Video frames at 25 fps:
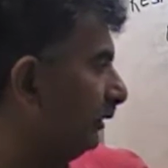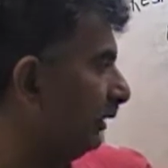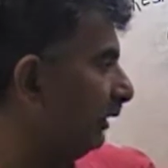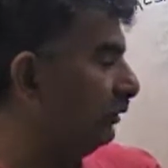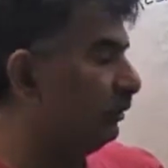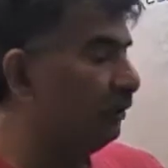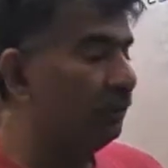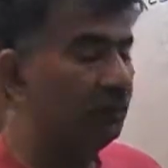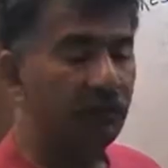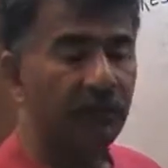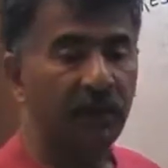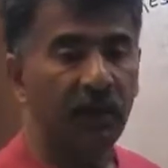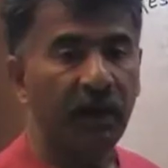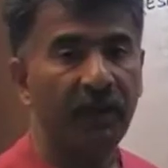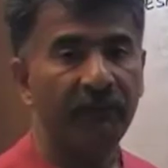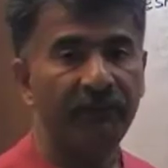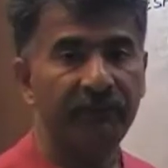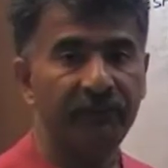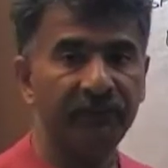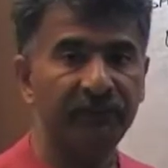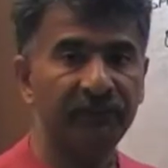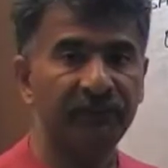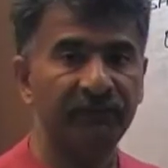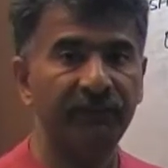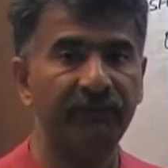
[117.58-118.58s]
tell you the
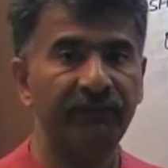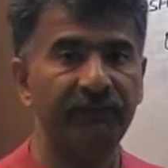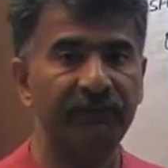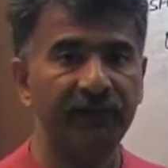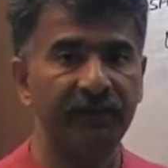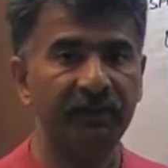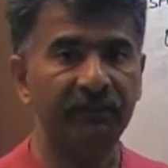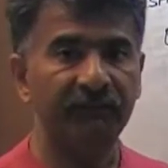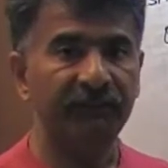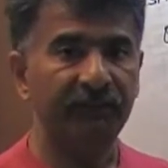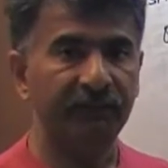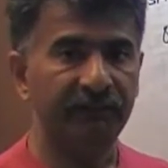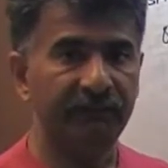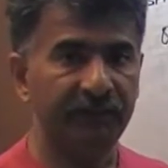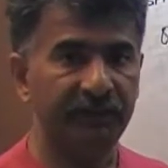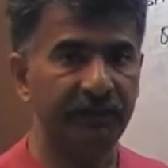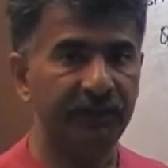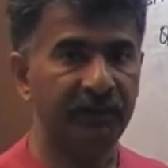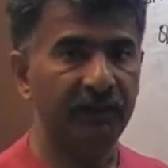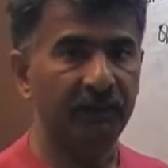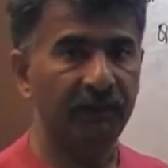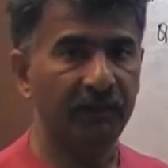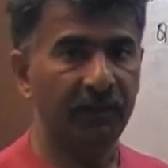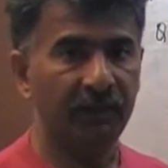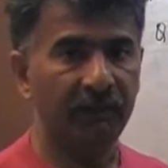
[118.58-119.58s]
answer is 15. 15
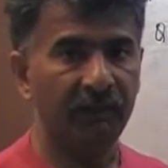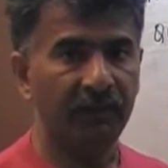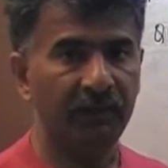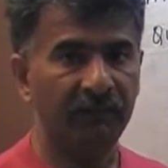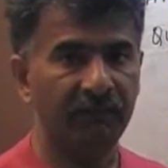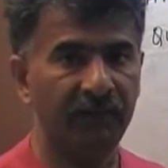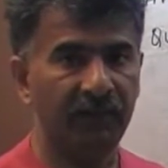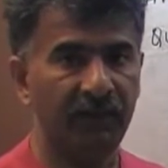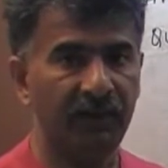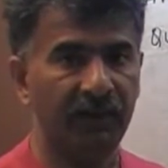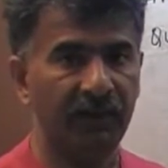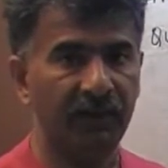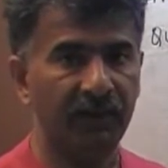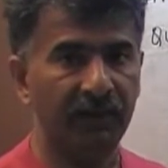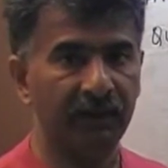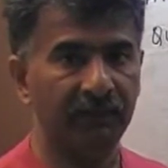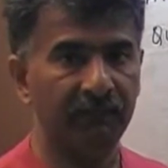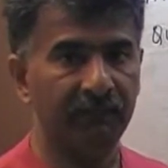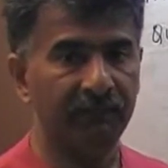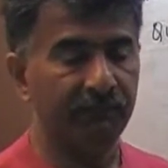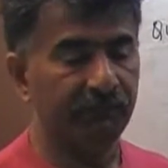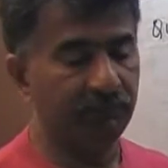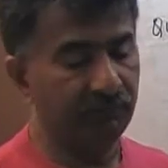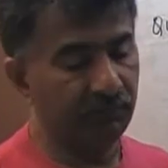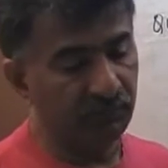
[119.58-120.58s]
divided by 5
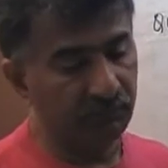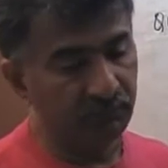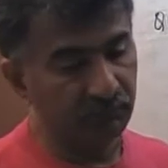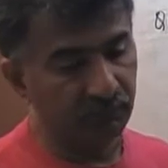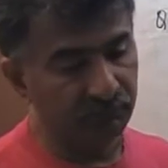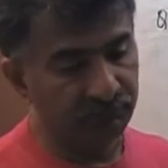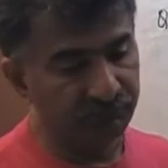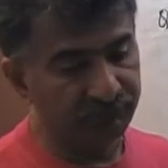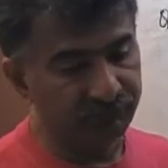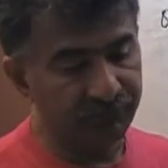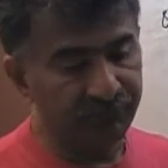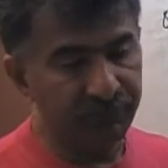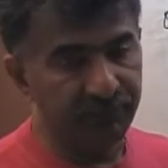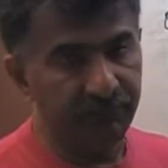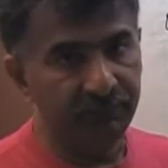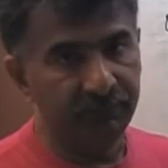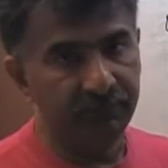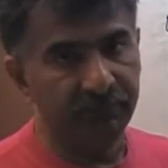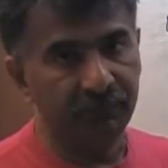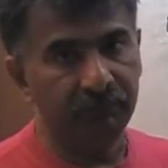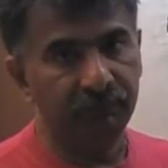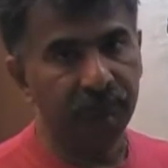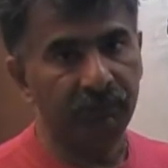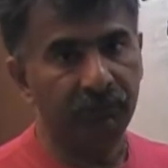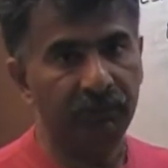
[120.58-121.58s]
equals 3, and
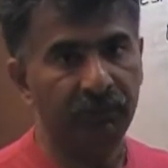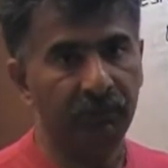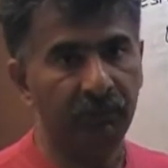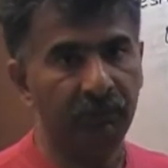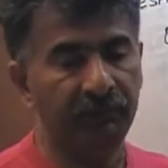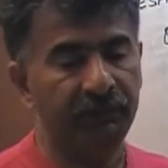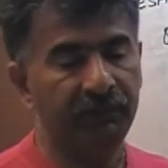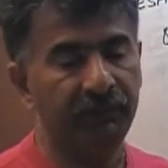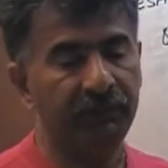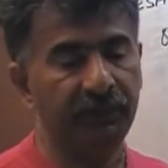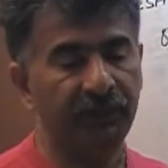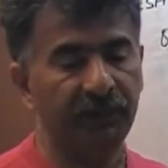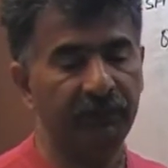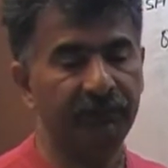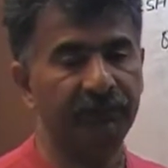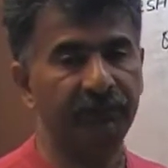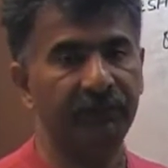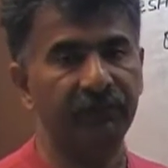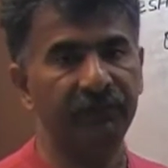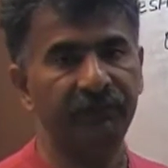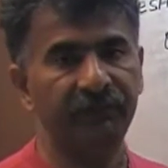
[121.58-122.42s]
therefore they would say the answer is